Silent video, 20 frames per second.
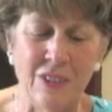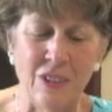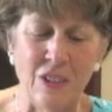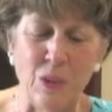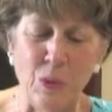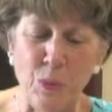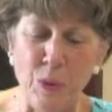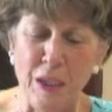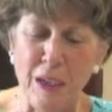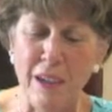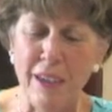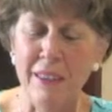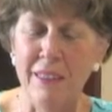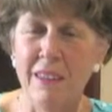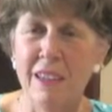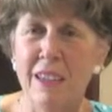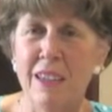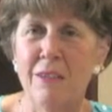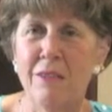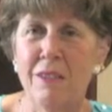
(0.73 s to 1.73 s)
So when I
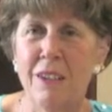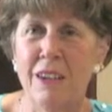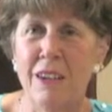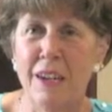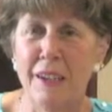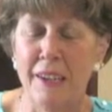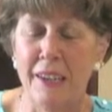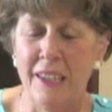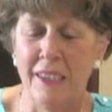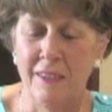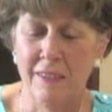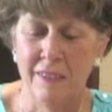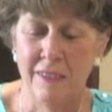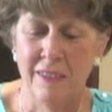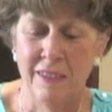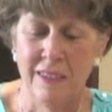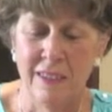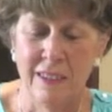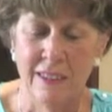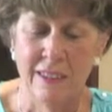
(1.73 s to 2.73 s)
think of Connie,
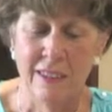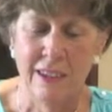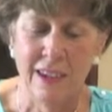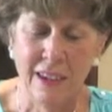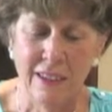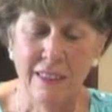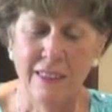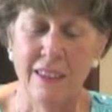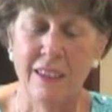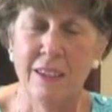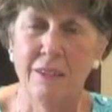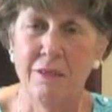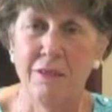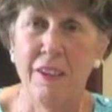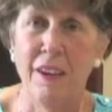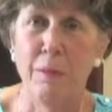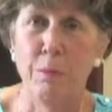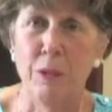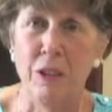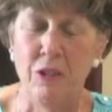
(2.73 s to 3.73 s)
I think of
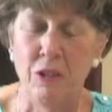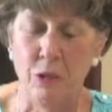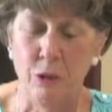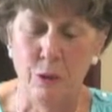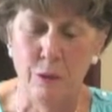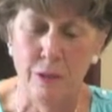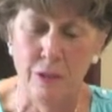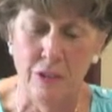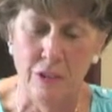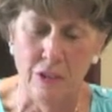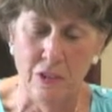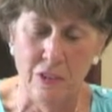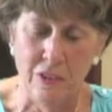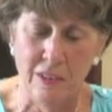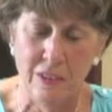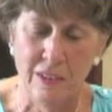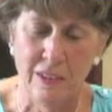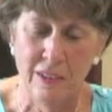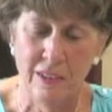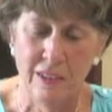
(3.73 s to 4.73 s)
Family Services.
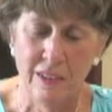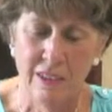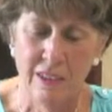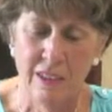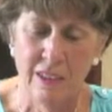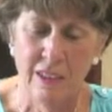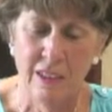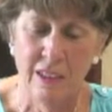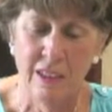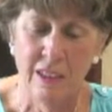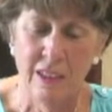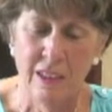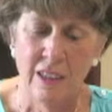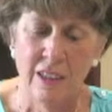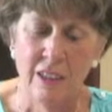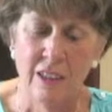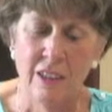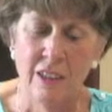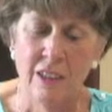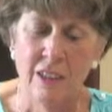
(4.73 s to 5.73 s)

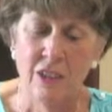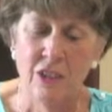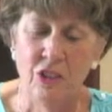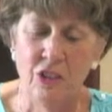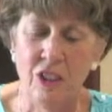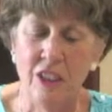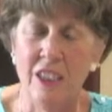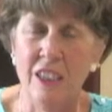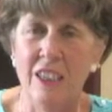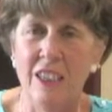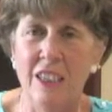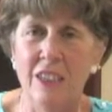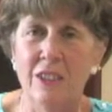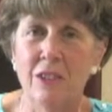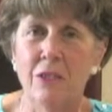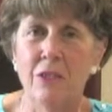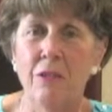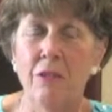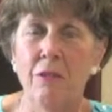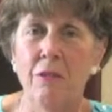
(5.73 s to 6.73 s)
She
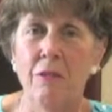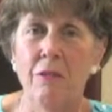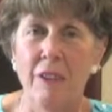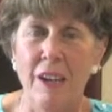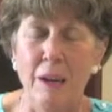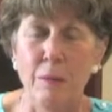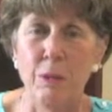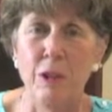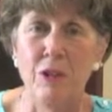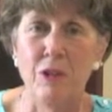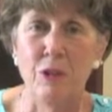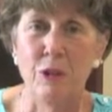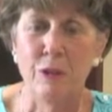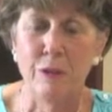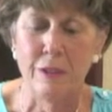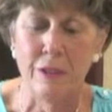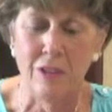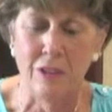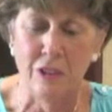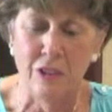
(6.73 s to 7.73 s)
is Family
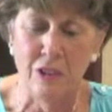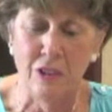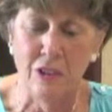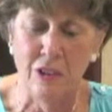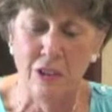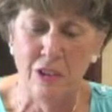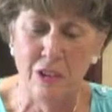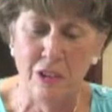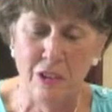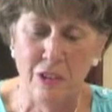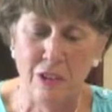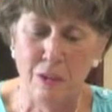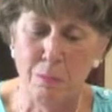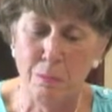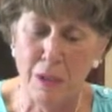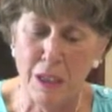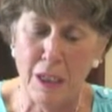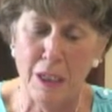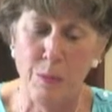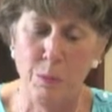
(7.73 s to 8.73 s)
Services to
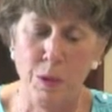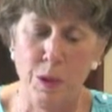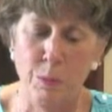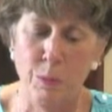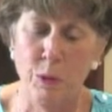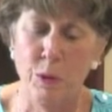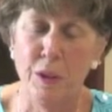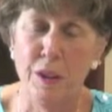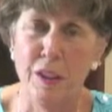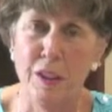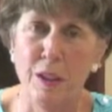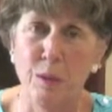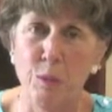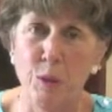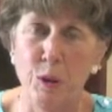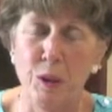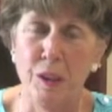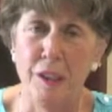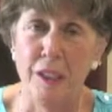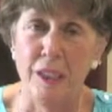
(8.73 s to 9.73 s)
many people in the
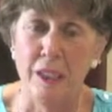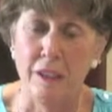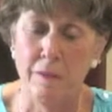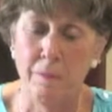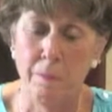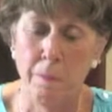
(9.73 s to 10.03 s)
community.